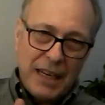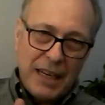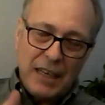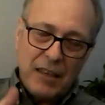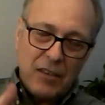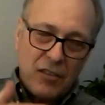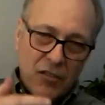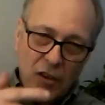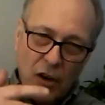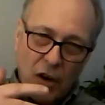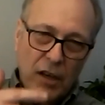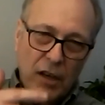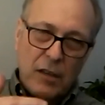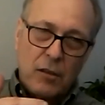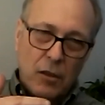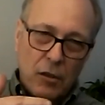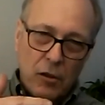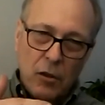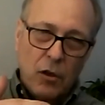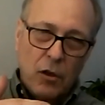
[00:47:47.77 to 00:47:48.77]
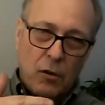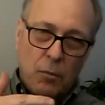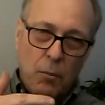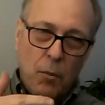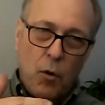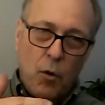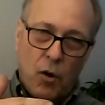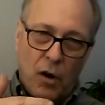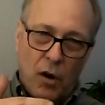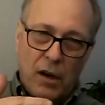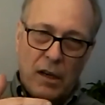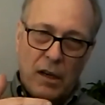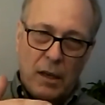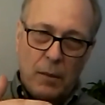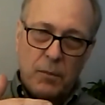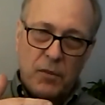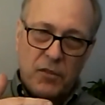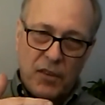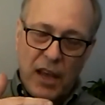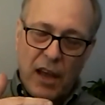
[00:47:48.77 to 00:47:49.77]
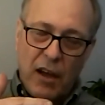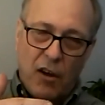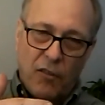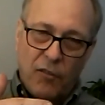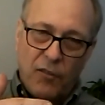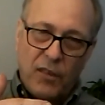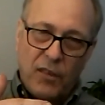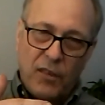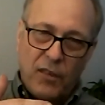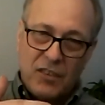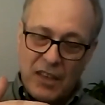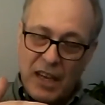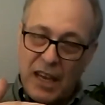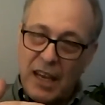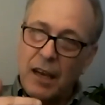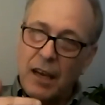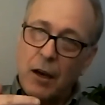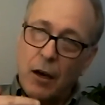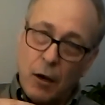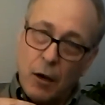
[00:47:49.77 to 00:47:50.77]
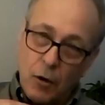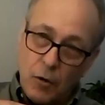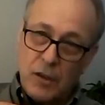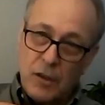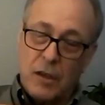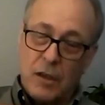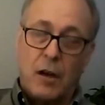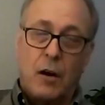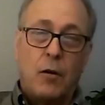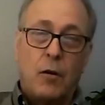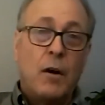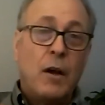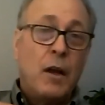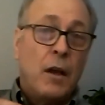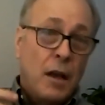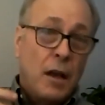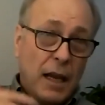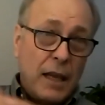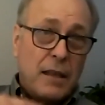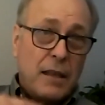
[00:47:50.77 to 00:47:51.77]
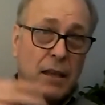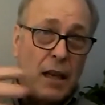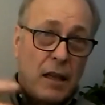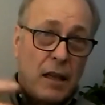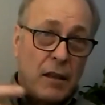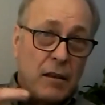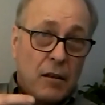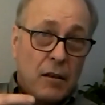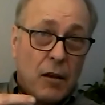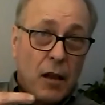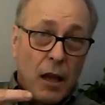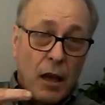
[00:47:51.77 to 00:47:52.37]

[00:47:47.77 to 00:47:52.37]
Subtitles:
and he's starting to look more at himself and say, oh, you know, and